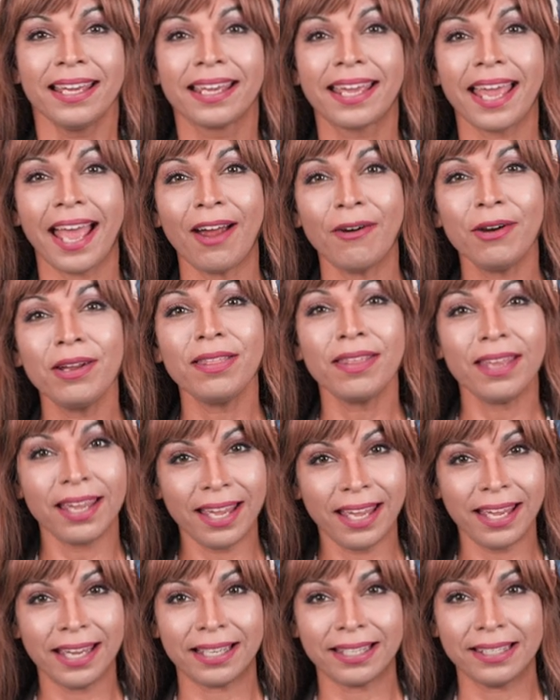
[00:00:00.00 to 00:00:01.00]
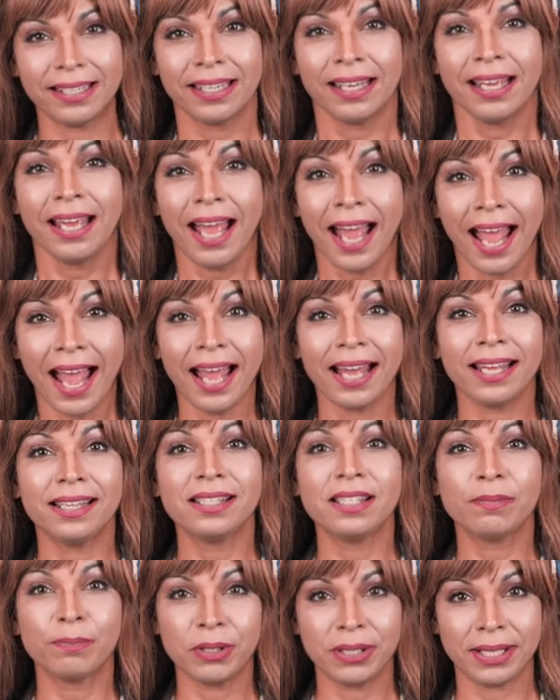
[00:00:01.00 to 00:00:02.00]
Gareth Aird,
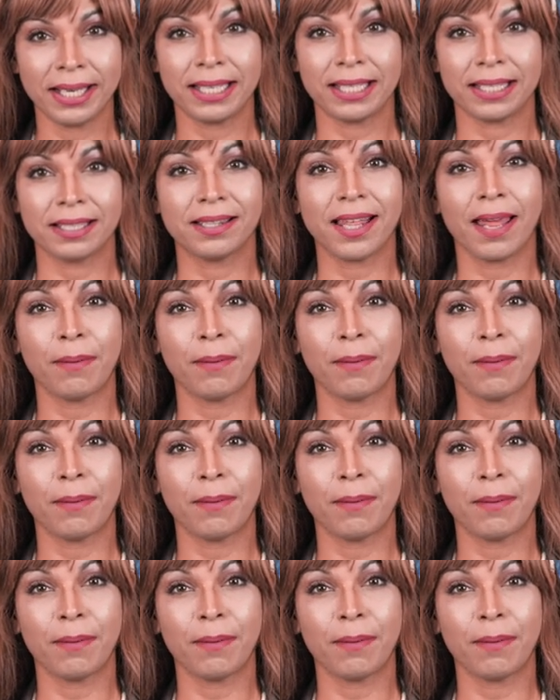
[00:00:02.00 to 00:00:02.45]
has predicted